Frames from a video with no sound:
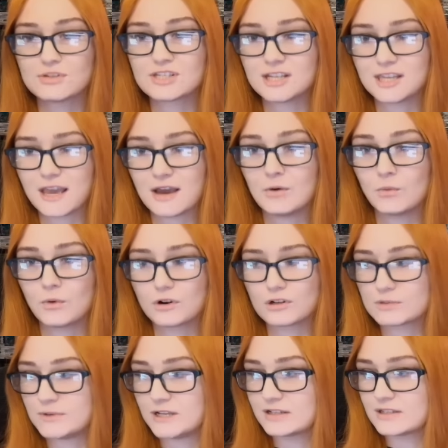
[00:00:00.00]
to get worse
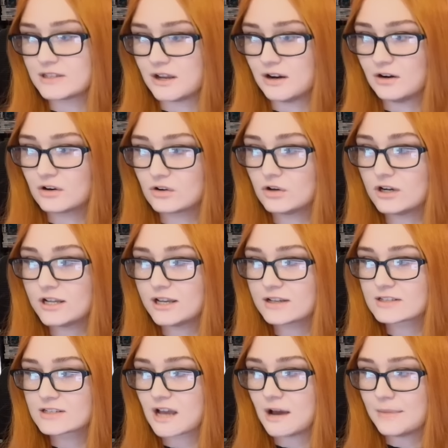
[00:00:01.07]
because there are
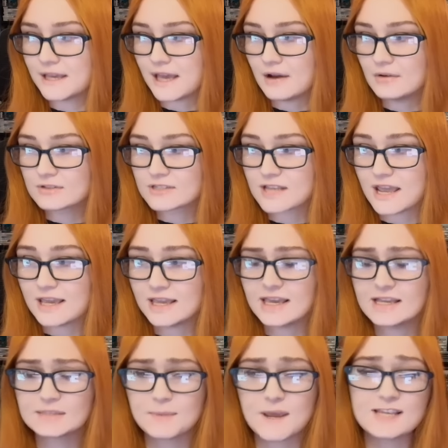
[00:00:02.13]
critics coming out saying
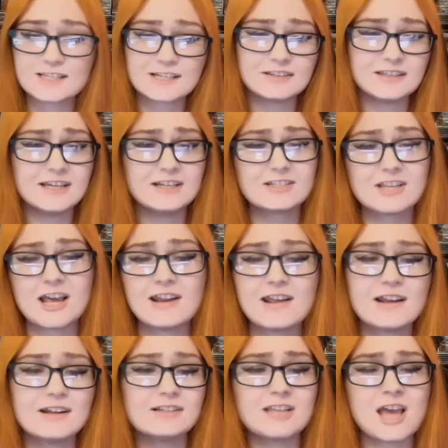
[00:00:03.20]
it's basically a 10
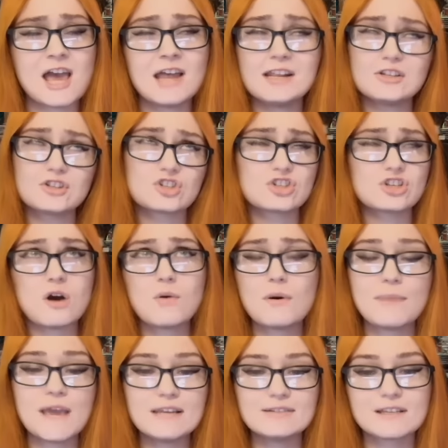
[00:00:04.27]
out of 10. It's so
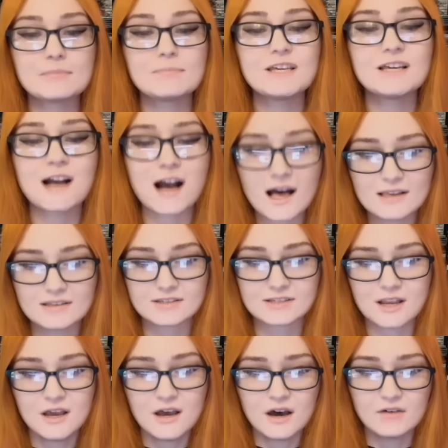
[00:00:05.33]
amazing because
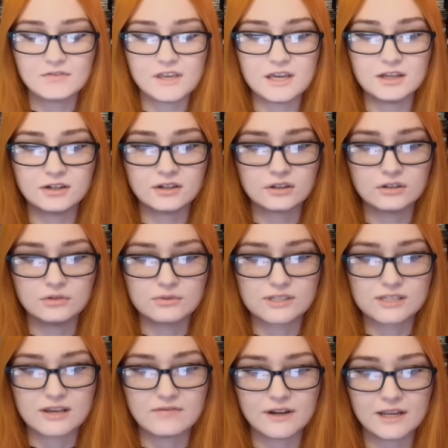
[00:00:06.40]
of the
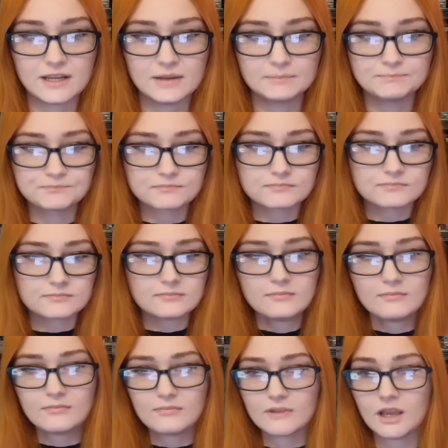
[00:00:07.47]
inclusivity.
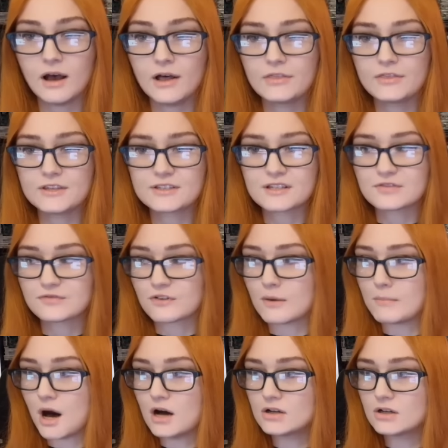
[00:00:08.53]
Uh, this is from
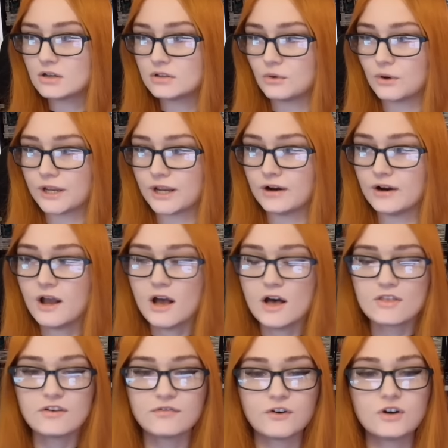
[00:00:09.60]
Manga Lawyer.
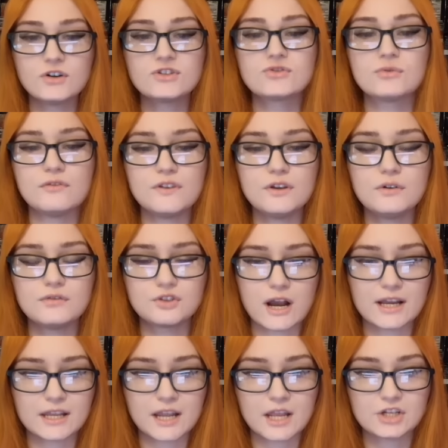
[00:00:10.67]
The first review of
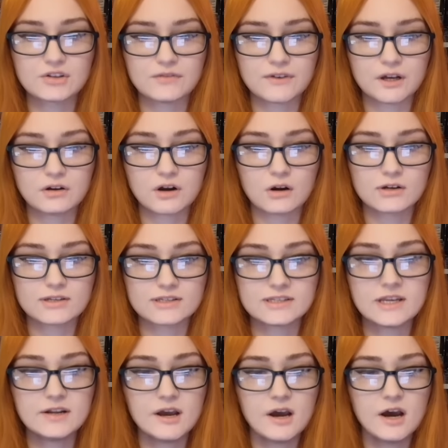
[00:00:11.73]
Dragon Age The Veilguard is
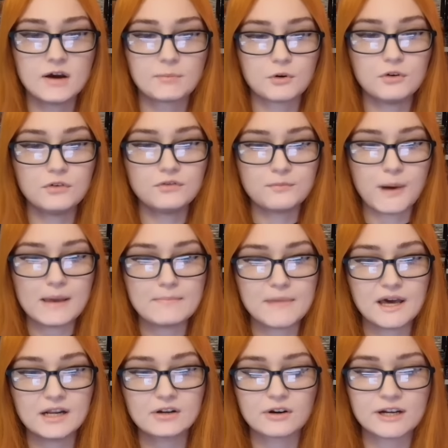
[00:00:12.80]
in, approved by
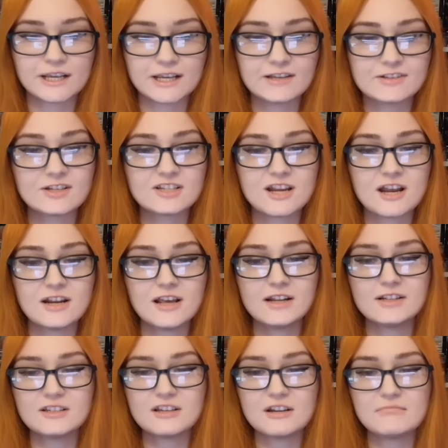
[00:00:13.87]
Metacritic. It's a 10 out
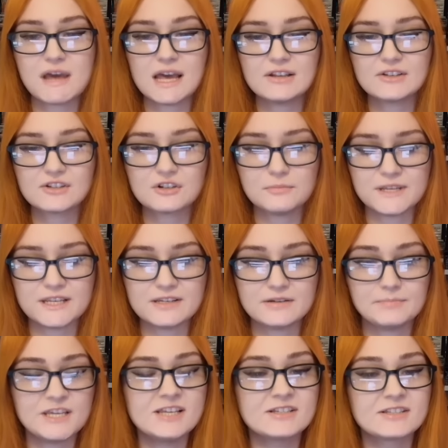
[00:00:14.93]
of 10
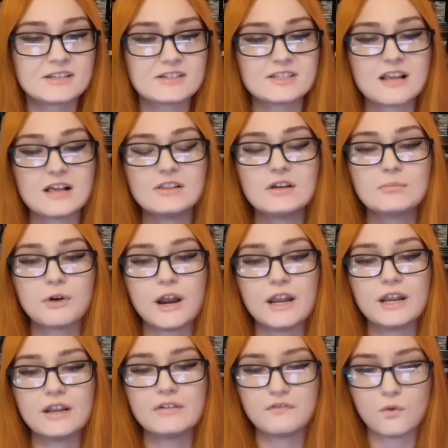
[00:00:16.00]
masterpiece
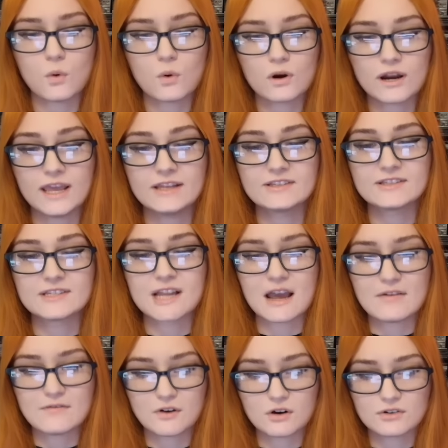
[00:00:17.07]
celebrated for its
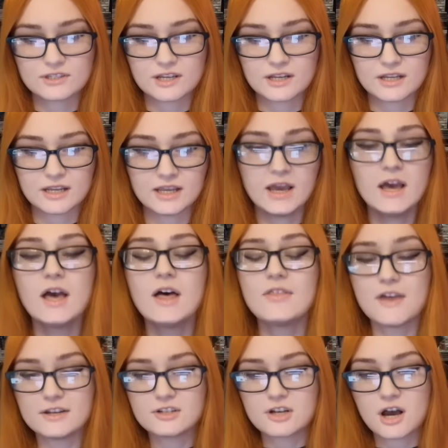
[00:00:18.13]
diversity.
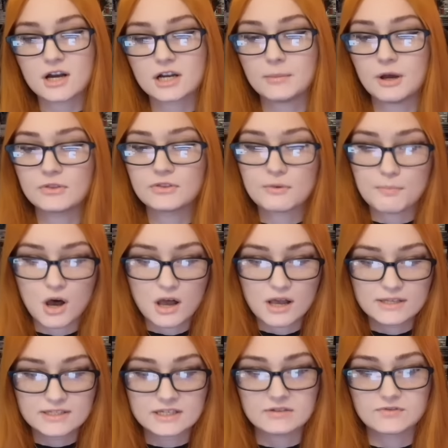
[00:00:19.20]
They talk about the
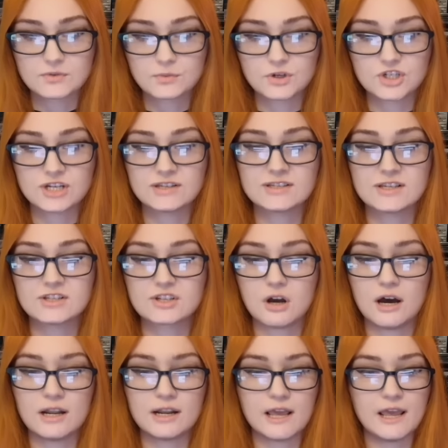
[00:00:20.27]
positives, which is it's
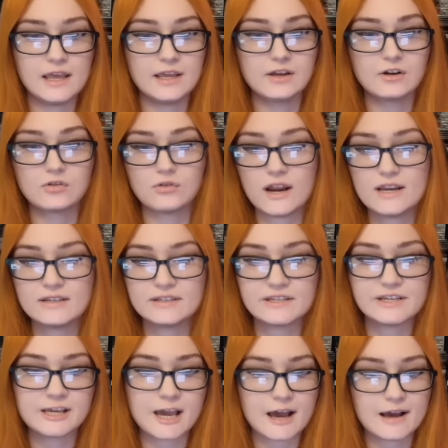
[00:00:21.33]
got a crazy
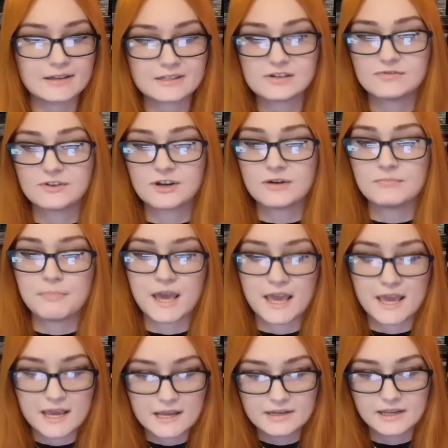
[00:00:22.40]
cast of
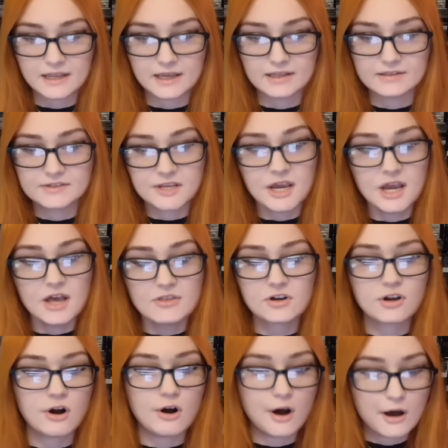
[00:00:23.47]
companions. The
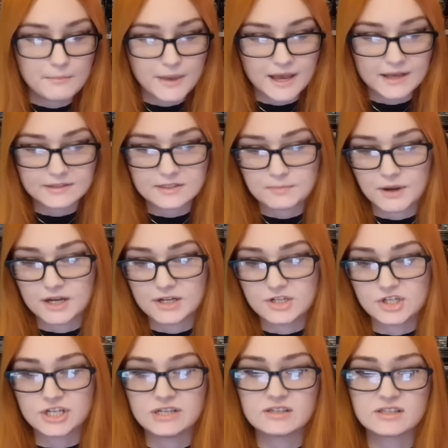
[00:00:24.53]
combat's
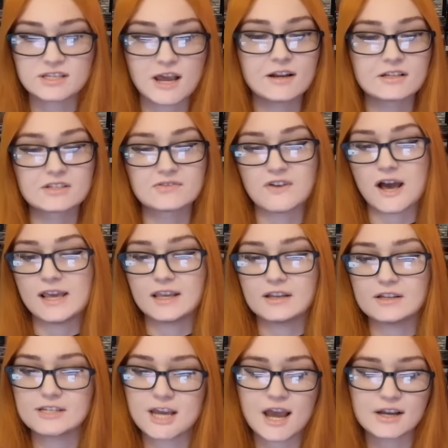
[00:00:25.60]
punchy, satisfying, and
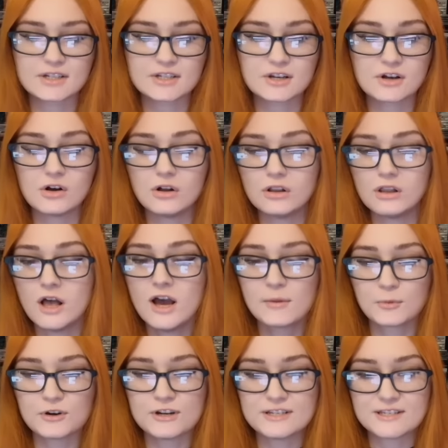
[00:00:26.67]
tactical.
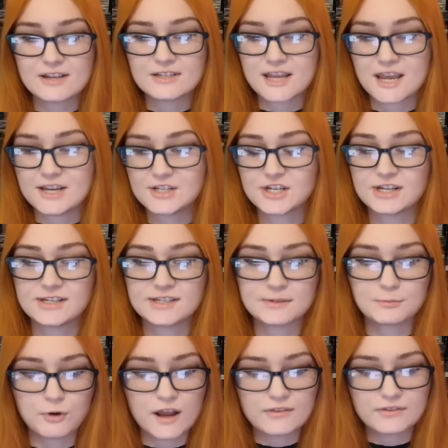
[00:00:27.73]
Presentation is
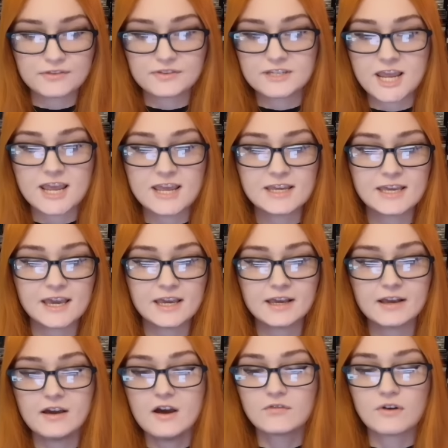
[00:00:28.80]
breathtaking taking
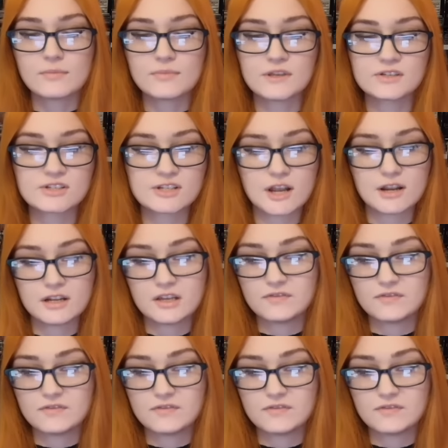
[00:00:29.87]
from the stunning